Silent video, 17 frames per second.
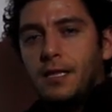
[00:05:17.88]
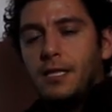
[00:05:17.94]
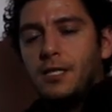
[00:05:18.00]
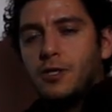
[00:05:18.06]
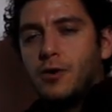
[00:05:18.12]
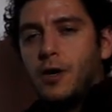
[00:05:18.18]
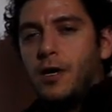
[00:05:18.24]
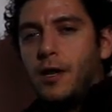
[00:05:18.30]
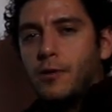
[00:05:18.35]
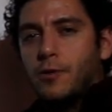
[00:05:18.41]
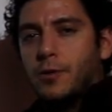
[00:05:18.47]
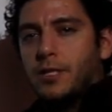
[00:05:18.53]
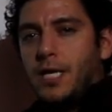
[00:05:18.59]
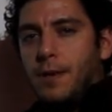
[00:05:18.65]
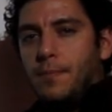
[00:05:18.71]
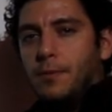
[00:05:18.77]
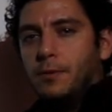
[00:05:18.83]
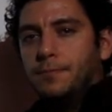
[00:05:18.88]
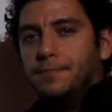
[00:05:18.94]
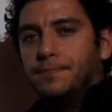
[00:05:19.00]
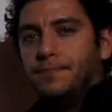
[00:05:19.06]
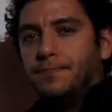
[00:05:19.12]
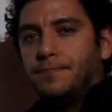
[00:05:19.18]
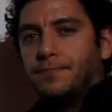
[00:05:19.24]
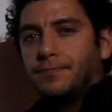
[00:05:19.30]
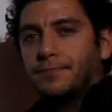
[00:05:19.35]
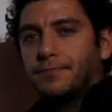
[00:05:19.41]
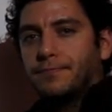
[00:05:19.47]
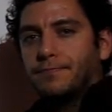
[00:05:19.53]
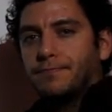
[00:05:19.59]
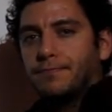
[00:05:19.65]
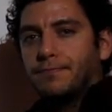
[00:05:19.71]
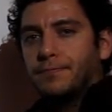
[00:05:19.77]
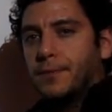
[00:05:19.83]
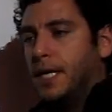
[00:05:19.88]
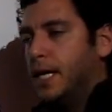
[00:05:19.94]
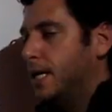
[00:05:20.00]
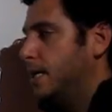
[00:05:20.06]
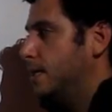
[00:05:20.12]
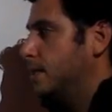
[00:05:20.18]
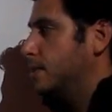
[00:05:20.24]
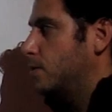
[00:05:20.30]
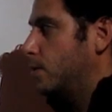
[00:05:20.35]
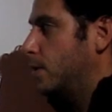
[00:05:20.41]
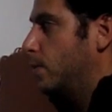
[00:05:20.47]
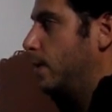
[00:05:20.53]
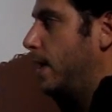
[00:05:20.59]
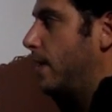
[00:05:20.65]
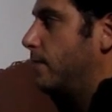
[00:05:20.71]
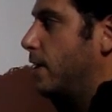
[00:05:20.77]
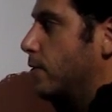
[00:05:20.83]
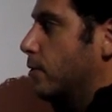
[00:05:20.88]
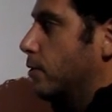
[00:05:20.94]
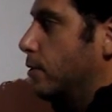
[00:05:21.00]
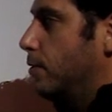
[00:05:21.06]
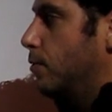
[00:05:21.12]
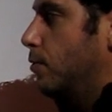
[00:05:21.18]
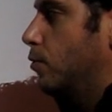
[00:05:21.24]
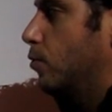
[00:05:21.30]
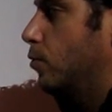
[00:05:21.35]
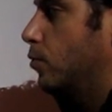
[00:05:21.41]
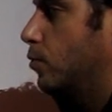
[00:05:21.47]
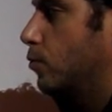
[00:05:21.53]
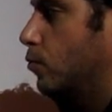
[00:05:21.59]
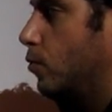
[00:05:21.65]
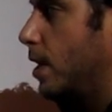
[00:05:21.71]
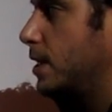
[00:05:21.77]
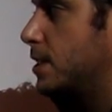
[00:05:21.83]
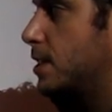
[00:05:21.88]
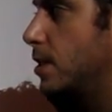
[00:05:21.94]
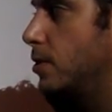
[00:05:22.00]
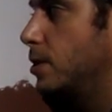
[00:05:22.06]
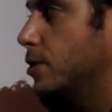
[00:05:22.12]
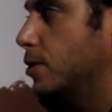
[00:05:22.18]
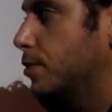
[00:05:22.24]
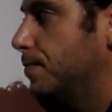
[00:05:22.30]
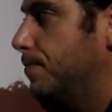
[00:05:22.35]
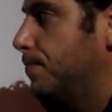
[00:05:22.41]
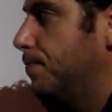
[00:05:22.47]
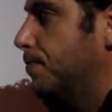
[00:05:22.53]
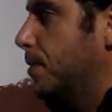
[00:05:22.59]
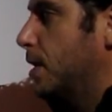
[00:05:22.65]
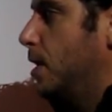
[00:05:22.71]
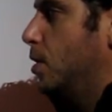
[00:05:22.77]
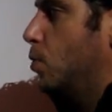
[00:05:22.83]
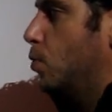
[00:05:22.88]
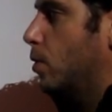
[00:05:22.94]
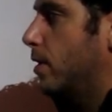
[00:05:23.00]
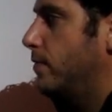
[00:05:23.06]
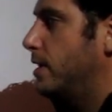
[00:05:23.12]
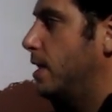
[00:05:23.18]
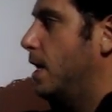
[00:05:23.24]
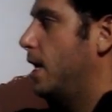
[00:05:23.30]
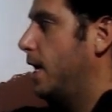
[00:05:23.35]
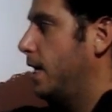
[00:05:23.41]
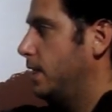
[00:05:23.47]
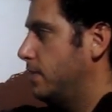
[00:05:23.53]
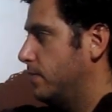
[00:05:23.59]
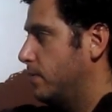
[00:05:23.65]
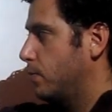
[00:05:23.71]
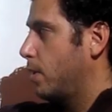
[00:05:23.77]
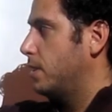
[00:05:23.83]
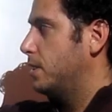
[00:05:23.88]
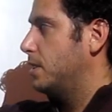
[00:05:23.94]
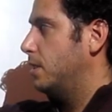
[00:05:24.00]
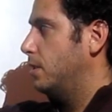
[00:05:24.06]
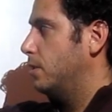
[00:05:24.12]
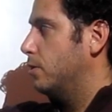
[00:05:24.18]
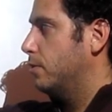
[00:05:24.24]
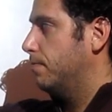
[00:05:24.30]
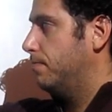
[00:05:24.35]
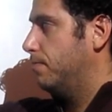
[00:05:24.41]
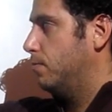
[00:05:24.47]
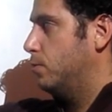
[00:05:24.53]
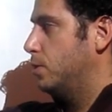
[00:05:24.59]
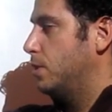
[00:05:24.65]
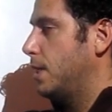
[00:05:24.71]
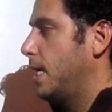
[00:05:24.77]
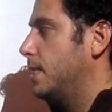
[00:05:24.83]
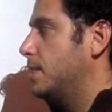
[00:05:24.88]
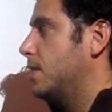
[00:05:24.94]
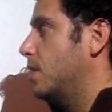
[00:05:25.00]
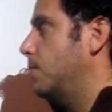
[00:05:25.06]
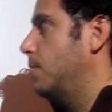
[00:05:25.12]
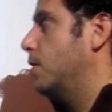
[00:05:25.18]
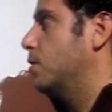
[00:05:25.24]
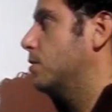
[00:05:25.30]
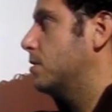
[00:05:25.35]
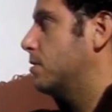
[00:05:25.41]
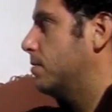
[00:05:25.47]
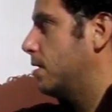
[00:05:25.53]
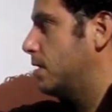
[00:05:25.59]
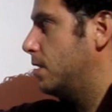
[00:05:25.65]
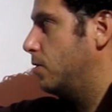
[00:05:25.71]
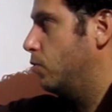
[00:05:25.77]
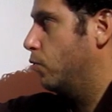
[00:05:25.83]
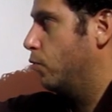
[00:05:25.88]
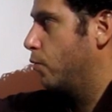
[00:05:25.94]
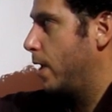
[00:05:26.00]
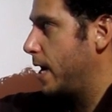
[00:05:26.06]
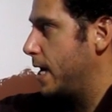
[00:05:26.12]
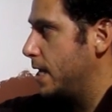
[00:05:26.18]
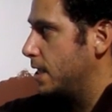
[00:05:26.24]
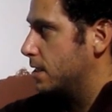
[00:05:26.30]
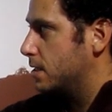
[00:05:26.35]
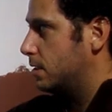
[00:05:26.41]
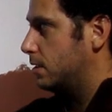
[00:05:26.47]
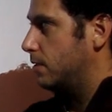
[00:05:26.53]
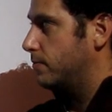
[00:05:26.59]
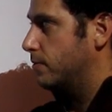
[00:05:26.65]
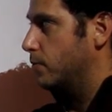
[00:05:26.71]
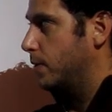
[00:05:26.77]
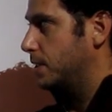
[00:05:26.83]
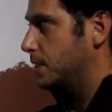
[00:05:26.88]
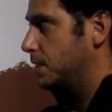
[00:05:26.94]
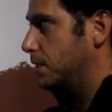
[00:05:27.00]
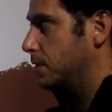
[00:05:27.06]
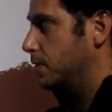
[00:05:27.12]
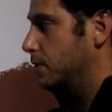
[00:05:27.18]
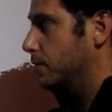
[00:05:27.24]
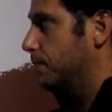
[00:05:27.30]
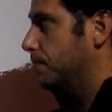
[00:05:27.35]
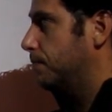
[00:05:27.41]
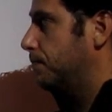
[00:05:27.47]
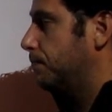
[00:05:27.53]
Let's try another example. So here we have another right cylinder. We're given the height of the right cylinder, which is 8 centimeters, and the radius of the right cylinder.